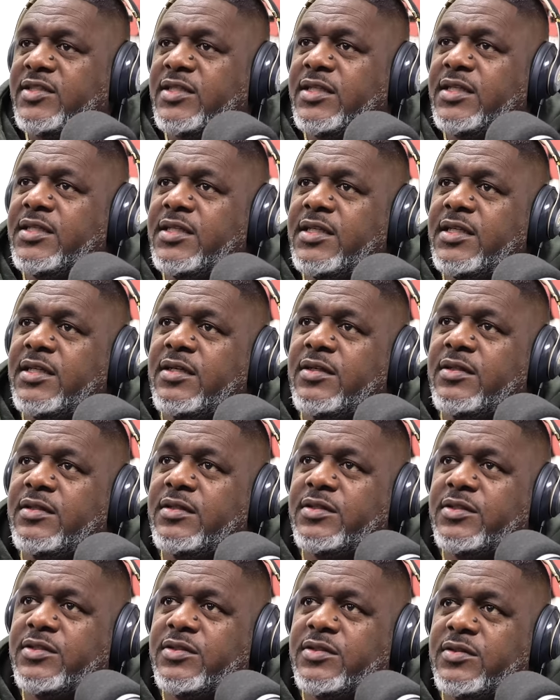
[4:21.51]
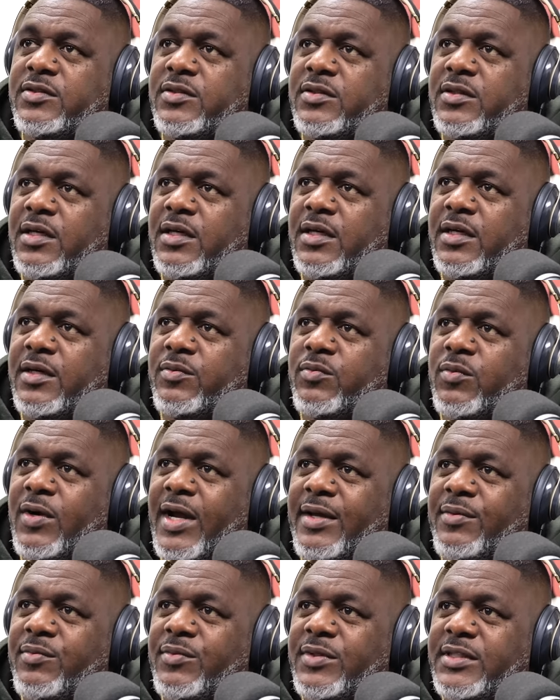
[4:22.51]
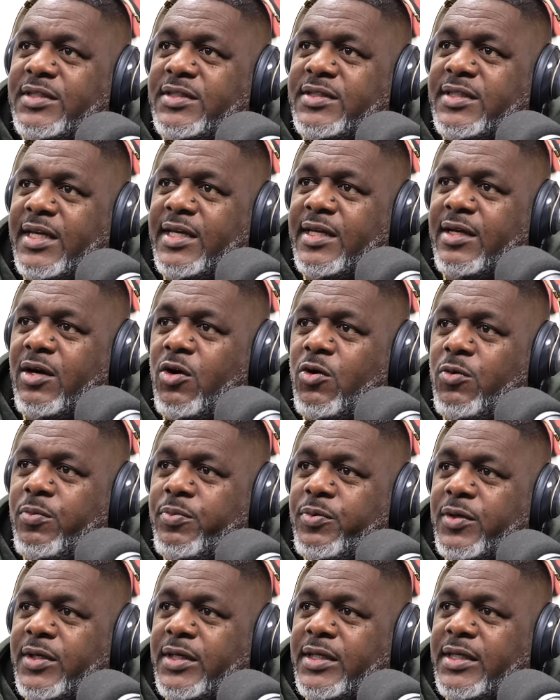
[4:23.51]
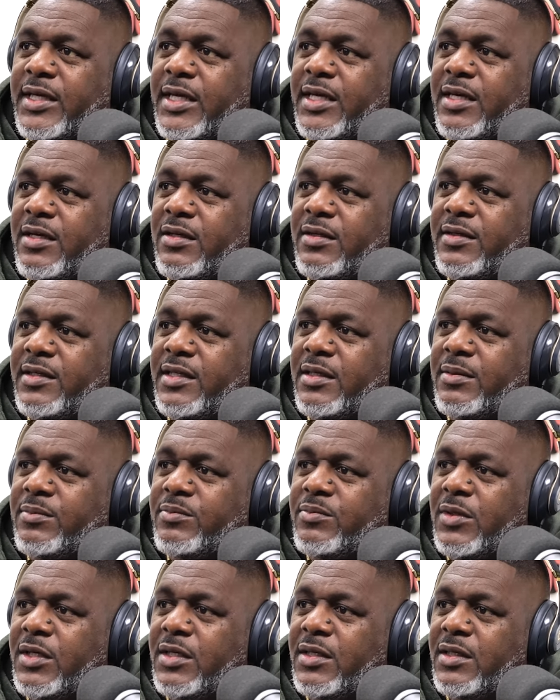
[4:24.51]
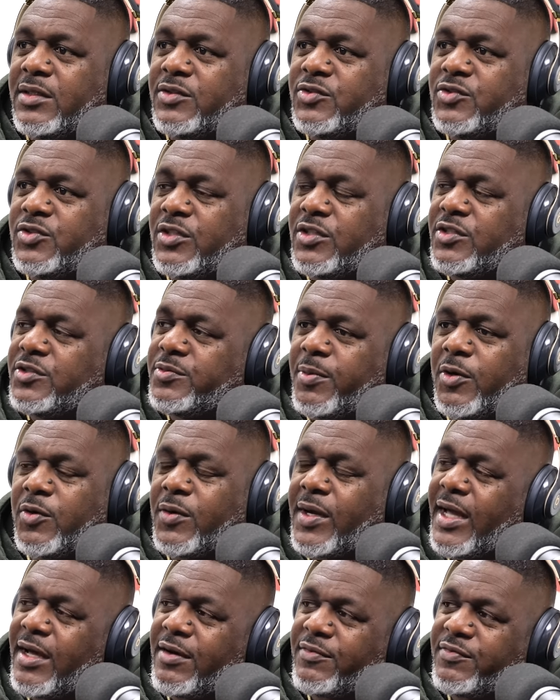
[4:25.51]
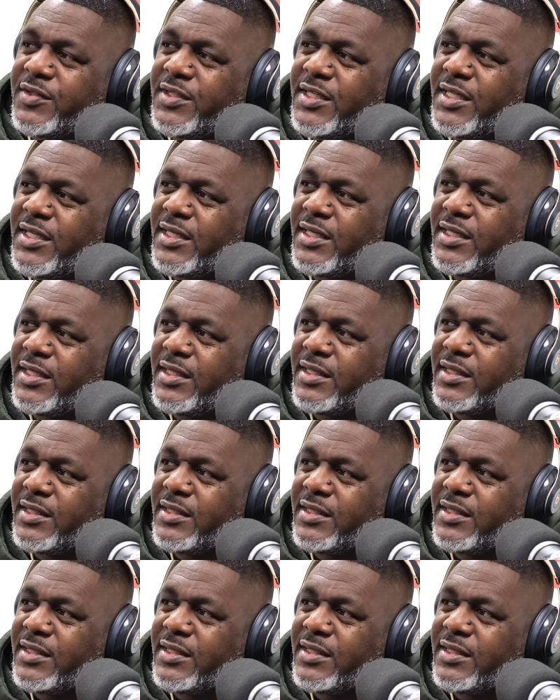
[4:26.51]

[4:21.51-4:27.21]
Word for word: Gene Deal is uh, right when he say Oprah and Gayle and them should have spoke out for Diddy?